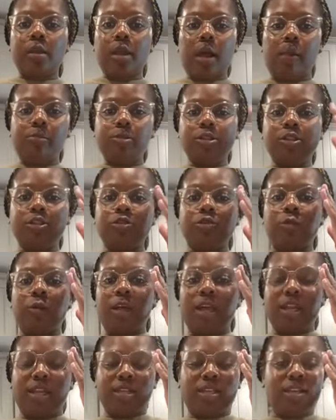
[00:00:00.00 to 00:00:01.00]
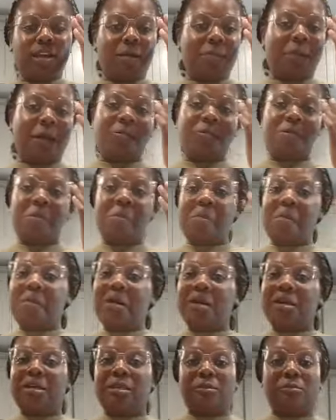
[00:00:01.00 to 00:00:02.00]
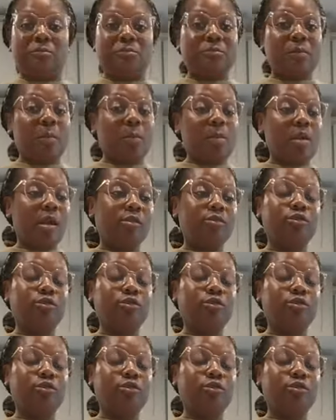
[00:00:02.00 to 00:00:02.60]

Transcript: the wedding. Yeah, baby, we've been married two